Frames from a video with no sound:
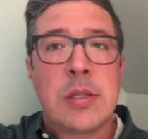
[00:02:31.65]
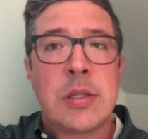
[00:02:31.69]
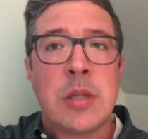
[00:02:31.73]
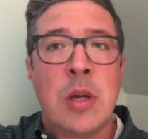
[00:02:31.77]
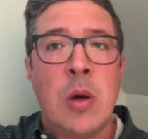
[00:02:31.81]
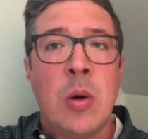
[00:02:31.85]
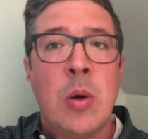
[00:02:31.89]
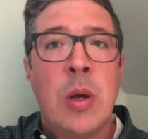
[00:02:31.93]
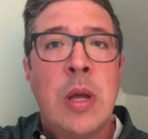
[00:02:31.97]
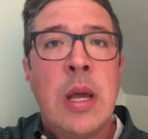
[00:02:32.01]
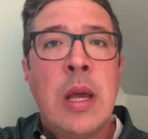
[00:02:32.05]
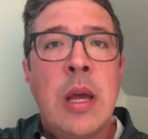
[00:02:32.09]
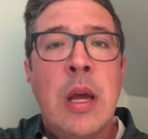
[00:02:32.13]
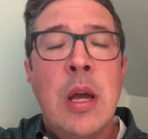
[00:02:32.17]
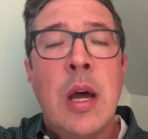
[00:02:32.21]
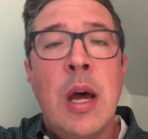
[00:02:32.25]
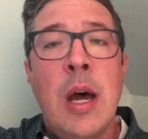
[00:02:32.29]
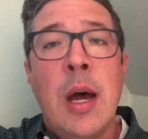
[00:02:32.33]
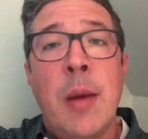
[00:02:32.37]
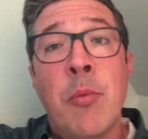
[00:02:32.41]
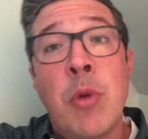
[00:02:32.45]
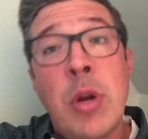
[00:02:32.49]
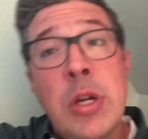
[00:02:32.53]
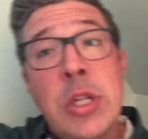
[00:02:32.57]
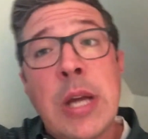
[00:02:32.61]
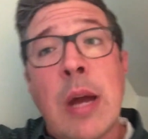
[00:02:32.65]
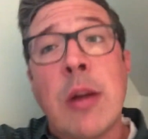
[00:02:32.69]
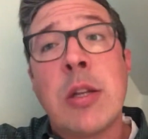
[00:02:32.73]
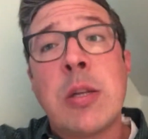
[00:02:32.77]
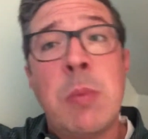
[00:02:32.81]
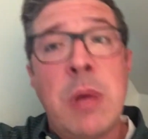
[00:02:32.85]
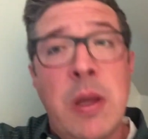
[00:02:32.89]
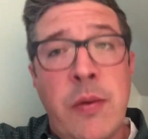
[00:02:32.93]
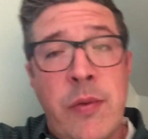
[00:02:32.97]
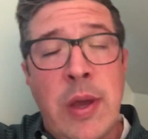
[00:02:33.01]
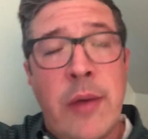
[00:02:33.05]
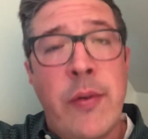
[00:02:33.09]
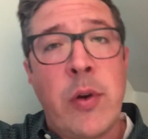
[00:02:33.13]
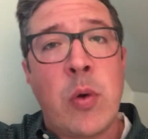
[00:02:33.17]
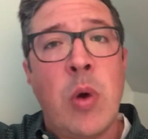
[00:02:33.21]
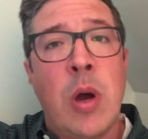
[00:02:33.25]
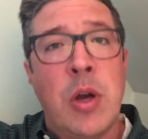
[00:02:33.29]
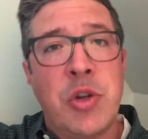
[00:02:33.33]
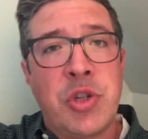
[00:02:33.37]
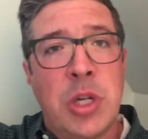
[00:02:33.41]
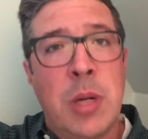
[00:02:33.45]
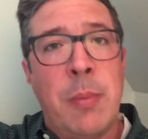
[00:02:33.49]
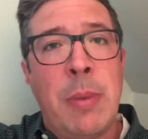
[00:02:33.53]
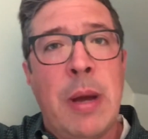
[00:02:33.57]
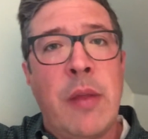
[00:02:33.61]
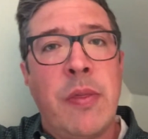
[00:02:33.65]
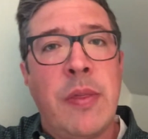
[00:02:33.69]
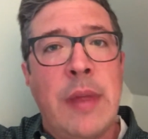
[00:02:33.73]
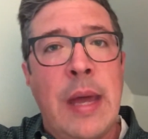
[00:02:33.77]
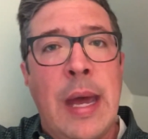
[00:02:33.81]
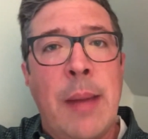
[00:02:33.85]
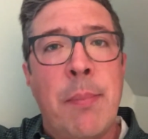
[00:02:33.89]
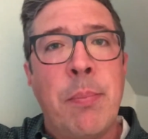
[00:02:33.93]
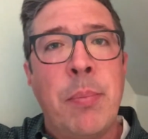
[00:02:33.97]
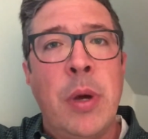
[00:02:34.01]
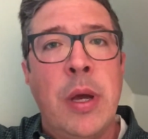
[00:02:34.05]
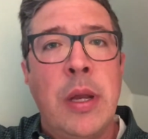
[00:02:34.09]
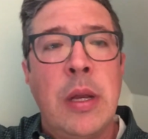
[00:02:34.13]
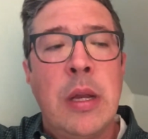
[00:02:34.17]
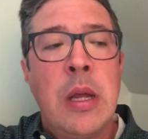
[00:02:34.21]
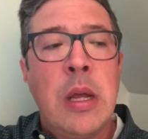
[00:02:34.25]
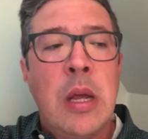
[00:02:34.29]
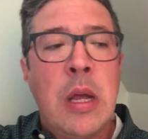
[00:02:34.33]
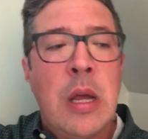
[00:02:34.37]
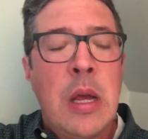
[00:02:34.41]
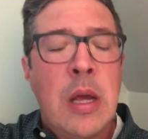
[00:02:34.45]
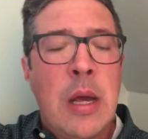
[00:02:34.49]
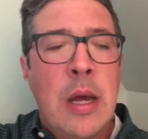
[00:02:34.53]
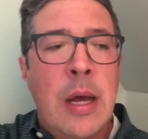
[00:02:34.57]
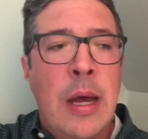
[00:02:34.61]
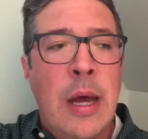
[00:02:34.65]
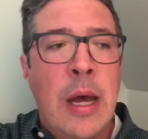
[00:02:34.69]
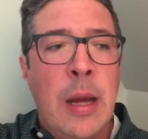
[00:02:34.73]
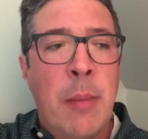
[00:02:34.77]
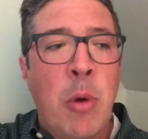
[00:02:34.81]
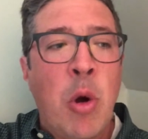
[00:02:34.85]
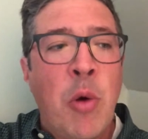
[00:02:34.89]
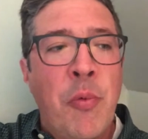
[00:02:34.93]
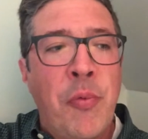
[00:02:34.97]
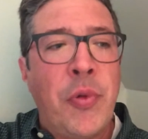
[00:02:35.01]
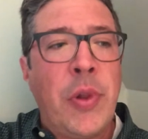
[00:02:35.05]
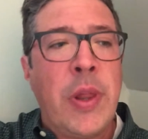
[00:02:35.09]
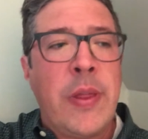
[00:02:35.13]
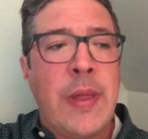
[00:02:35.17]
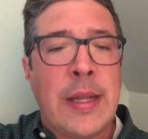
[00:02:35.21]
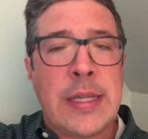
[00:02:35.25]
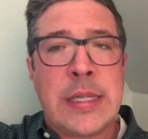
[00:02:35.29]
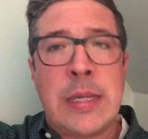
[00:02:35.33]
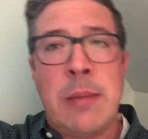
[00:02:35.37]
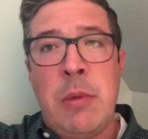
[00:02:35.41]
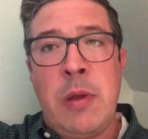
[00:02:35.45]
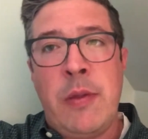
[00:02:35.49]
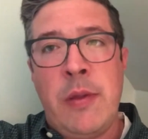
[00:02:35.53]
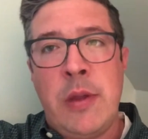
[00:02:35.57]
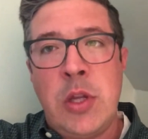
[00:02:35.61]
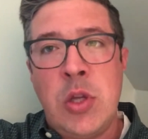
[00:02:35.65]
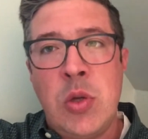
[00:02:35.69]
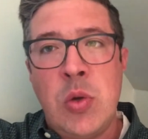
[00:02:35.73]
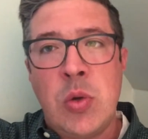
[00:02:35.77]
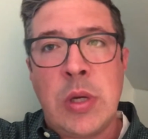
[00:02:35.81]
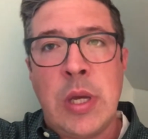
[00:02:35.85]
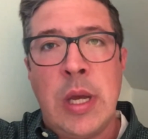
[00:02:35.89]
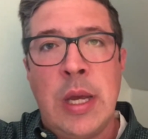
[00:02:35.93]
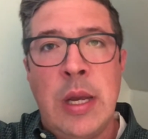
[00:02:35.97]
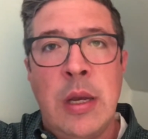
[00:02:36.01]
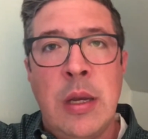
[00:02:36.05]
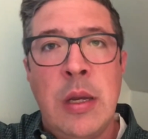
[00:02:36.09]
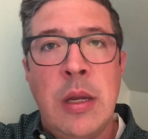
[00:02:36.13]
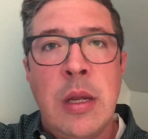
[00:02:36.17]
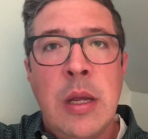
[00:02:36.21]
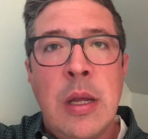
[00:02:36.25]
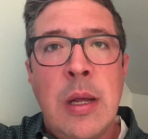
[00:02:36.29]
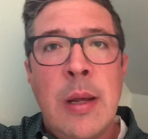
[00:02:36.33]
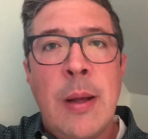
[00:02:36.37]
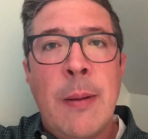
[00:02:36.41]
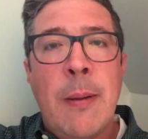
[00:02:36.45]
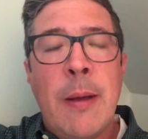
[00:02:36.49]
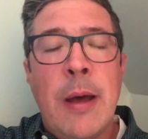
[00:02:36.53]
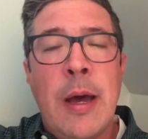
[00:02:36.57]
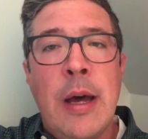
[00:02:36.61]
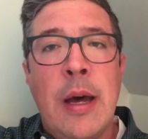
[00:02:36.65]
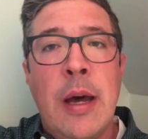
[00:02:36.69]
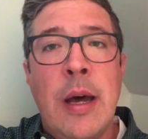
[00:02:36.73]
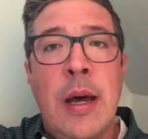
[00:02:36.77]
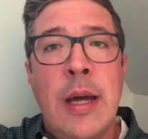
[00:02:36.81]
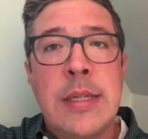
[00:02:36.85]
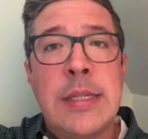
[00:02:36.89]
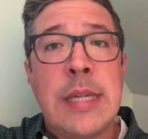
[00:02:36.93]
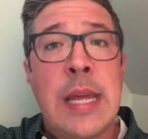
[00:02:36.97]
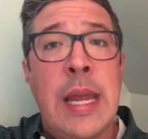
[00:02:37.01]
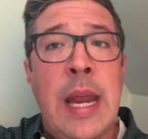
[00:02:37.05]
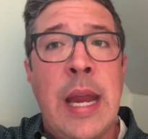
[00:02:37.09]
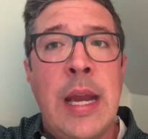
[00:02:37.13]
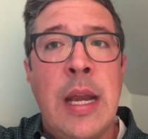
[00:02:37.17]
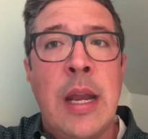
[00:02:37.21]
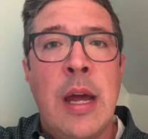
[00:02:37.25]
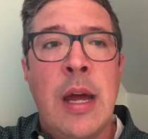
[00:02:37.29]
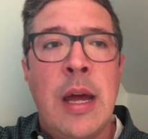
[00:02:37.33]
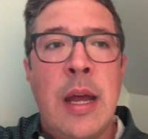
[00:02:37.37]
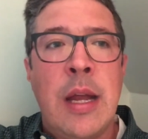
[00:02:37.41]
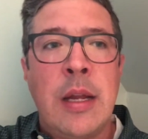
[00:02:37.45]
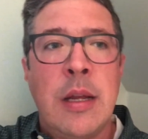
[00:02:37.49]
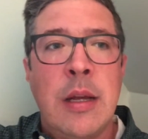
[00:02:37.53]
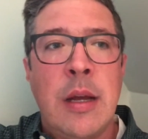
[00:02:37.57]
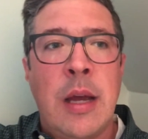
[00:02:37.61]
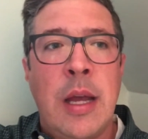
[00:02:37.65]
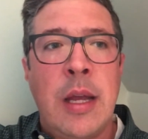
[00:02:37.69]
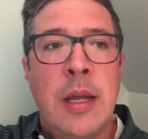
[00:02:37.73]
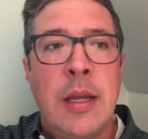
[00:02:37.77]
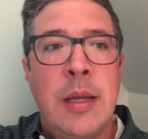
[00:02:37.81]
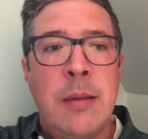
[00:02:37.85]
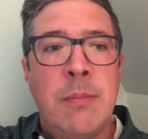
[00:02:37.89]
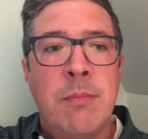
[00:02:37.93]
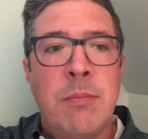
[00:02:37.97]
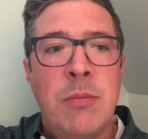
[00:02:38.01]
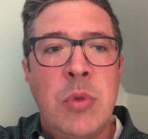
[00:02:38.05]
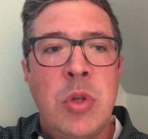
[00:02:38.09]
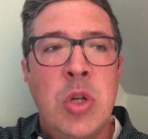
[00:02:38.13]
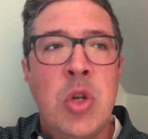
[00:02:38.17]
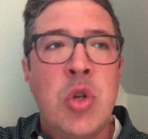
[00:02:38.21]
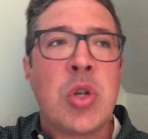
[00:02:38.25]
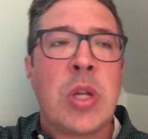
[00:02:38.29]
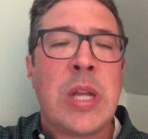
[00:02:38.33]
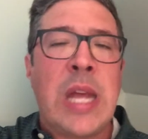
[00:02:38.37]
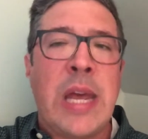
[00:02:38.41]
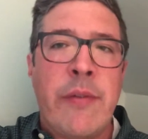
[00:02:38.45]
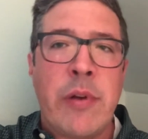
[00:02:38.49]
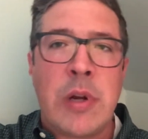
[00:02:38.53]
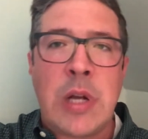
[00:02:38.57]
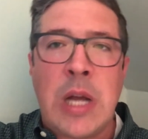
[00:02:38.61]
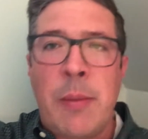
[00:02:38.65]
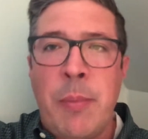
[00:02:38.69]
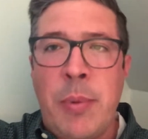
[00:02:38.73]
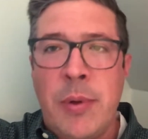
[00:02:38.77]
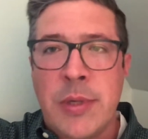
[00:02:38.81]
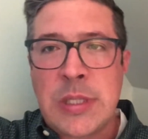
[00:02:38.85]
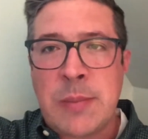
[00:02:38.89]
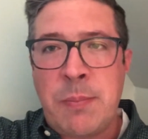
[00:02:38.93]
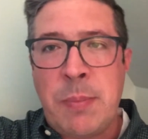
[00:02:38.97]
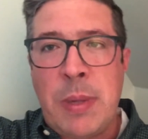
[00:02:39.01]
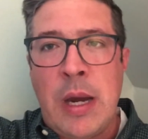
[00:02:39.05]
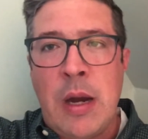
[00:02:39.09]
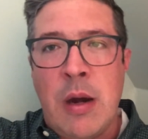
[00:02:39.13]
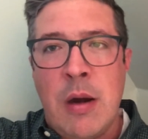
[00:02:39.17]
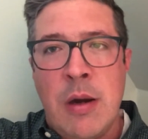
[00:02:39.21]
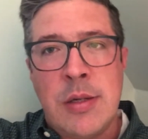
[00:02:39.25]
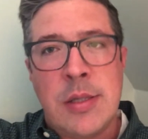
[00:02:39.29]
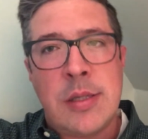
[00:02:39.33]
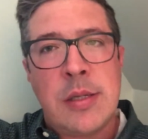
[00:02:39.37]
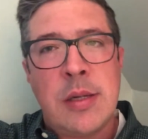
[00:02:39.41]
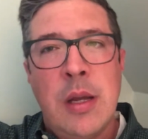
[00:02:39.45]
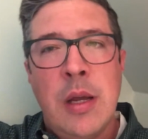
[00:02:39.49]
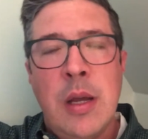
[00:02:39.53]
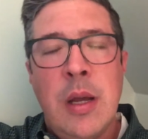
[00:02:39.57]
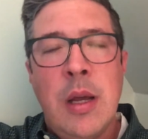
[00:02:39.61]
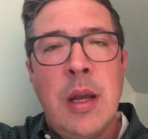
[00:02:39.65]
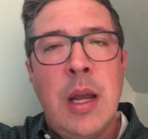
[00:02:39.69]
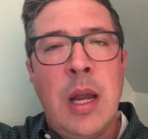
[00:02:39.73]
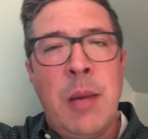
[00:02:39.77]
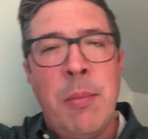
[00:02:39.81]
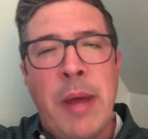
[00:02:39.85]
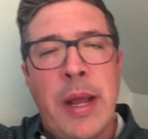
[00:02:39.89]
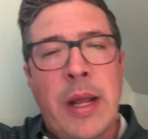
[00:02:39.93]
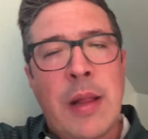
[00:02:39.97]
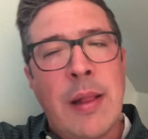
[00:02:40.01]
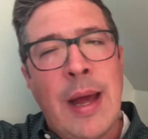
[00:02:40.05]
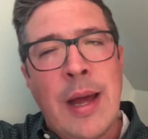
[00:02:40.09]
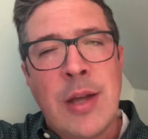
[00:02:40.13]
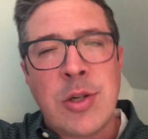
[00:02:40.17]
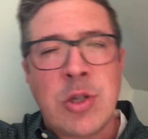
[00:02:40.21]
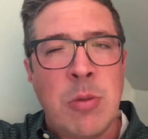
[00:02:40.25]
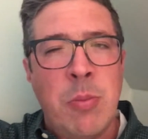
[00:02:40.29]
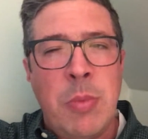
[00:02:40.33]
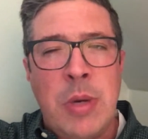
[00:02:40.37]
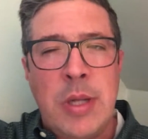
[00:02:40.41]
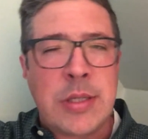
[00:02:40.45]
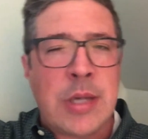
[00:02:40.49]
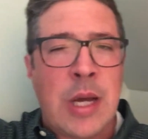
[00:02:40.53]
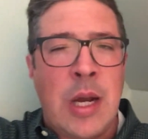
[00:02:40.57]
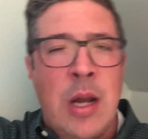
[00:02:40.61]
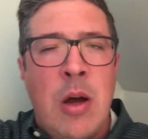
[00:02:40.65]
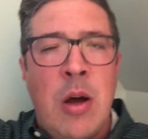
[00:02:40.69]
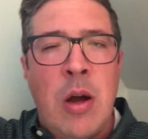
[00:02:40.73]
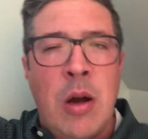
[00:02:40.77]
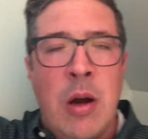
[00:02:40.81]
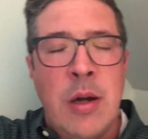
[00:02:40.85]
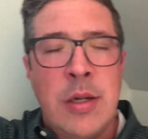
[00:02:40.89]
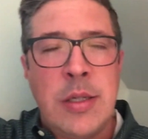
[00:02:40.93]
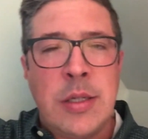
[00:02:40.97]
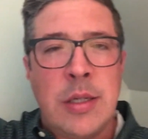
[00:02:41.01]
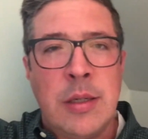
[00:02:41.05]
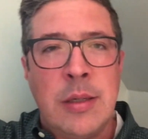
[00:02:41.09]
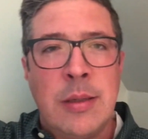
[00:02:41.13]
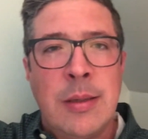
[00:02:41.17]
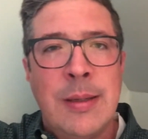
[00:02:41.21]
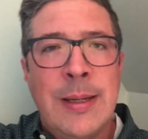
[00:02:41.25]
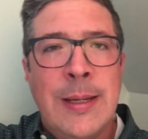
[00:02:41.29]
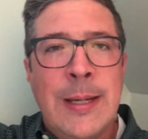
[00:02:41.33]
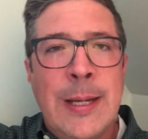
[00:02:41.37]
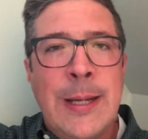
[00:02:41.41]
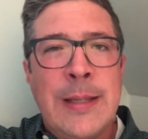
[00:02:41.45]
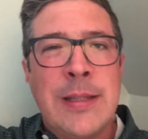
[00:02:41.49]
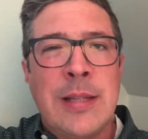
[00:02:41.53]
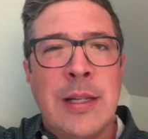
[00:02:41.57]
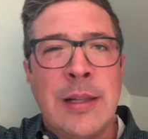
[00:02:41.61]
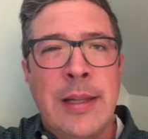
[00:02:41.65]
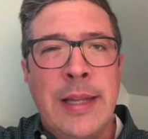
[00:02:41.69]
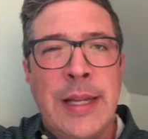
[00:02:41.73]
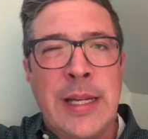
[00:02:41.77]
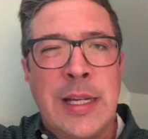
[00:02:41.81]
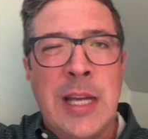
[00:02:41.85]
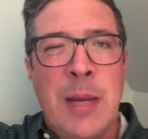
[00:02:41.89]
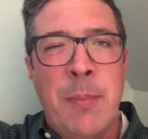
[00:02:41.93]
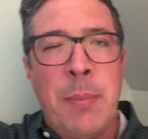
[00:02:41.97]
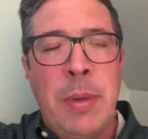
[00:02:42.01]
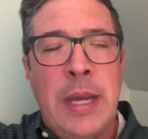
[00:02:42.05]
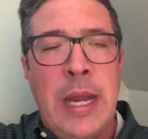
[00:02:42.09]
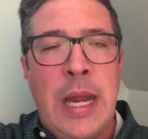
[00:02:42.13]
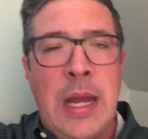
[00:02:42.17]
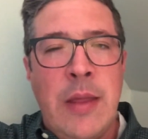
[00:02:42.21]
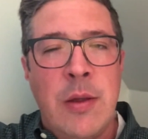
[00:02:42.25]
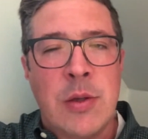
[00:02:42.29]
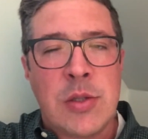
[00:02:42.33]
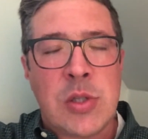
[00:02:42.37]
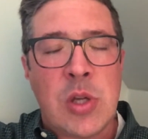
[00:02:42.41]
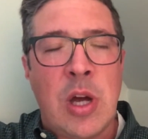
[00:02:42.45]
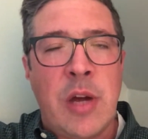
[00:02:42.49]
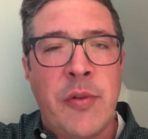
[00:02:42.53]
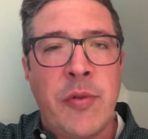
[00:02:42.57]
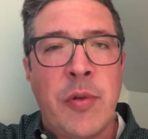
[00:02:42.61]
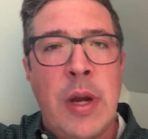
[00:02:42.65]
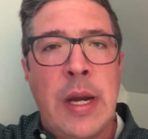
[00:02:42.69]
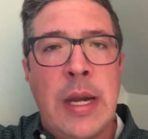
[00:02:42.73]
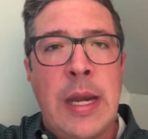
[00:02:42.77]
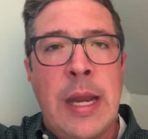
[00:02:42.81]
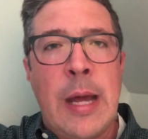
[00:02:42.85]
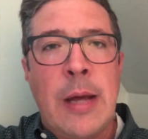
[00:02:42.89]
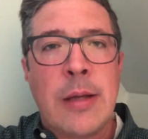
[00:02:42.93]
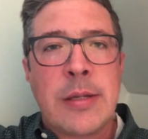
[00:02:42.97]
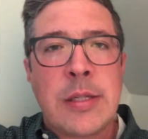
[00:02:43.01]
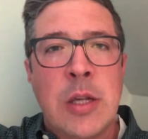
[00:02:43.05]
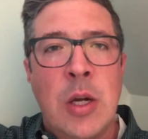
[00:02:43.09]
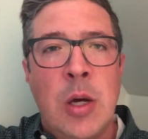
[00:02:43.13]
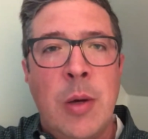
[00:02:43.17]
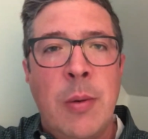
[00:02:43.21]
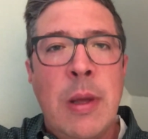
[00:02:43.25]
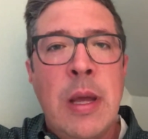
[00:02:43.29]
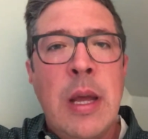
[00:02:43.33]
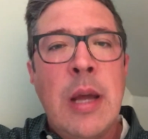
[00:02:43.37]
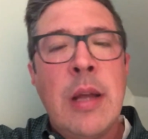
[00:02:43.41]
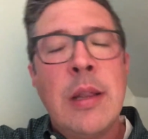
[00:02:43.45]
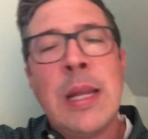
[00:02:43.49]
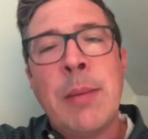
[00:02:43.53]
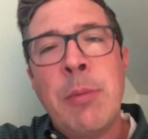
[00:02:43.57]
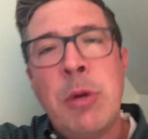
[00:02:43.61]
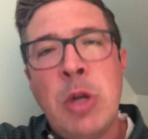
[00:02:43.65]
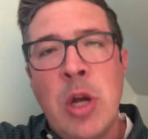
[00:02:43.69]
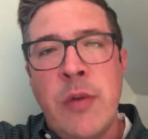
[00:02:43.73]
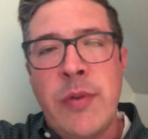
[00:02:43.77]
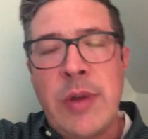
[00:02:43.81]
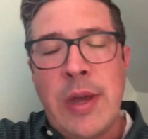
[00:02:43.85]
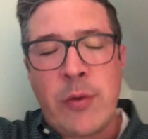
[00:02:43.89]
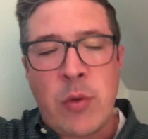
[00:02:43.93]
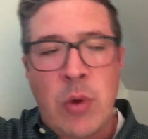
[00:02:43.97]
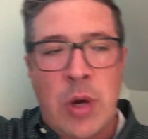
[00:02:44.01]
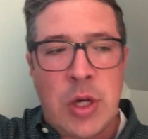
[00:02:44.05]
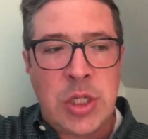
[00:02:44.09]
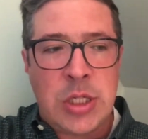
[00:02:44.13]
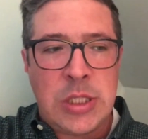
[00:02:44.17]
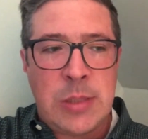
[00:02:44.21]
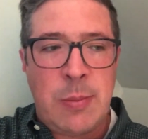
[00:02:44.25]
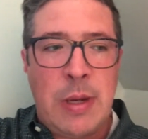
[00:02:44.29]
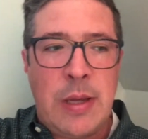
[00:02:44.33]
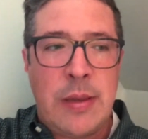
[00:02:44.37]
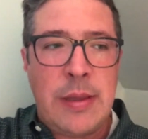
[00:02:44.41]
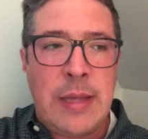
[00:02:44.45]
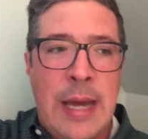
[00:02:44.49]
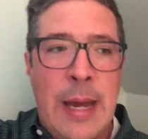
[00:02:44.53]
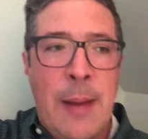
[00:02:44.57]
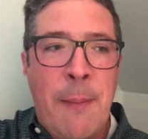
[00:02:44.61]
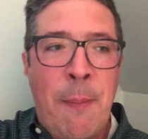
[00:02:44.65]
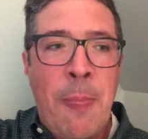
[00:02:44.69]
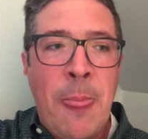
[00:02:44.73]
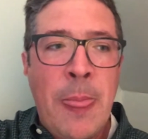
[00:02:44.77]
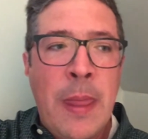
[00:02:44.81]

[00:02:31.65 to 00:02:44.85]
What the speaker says: So reach out to me if you have a question about that, but hopefully that's something that you can attain. I usually have a couple spares in my classroom, but it's kind of hard to link up and hand those off right now. So let me know if you have questions about that.